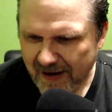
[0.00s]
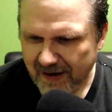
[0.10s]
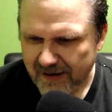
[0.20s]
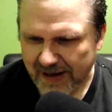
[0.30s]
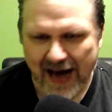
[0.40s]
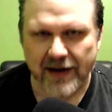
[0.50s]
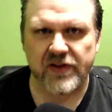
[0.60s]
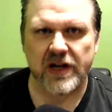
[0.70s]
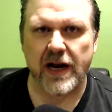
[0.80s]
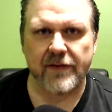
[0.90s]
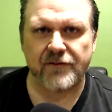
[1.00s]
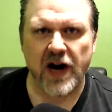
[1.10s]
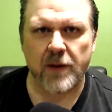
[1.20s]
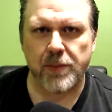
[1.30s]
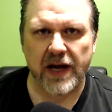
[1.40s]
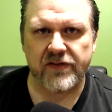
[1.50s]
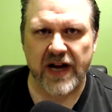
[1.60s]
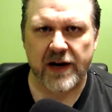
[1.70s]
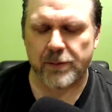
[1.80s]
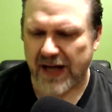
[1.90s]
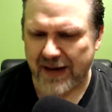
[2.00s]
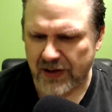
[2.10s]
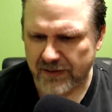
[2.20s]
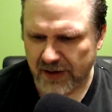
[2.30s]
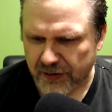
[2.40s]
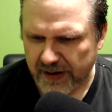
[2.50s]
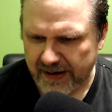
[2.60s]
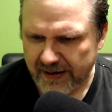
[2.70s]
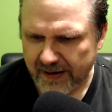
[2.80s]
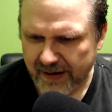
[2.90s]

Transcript: Liana's in on the fireplace, and I don't blame you. Agreed.